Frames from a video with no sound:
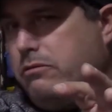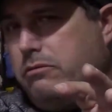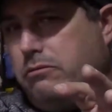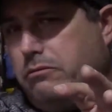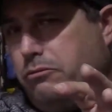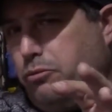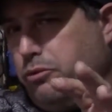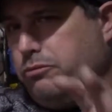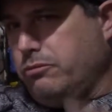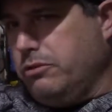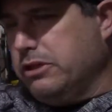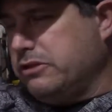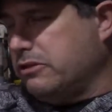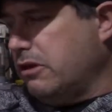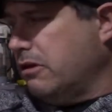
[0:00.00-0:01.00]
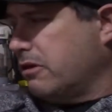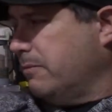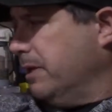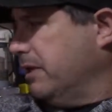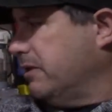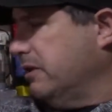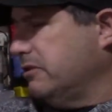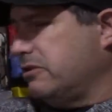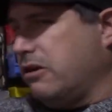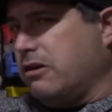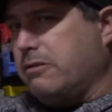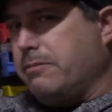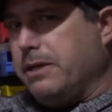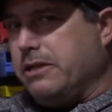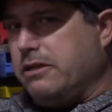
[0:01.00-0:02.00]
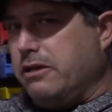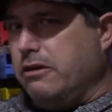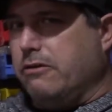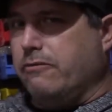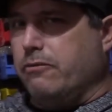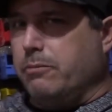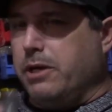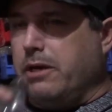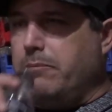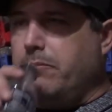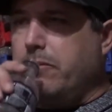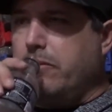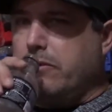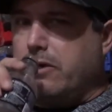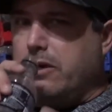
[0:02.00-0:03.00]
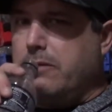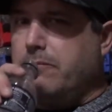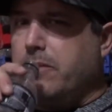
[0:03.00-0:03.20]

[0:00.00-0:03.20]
let's talk about that. Let's talk about the gear for a minute, okay?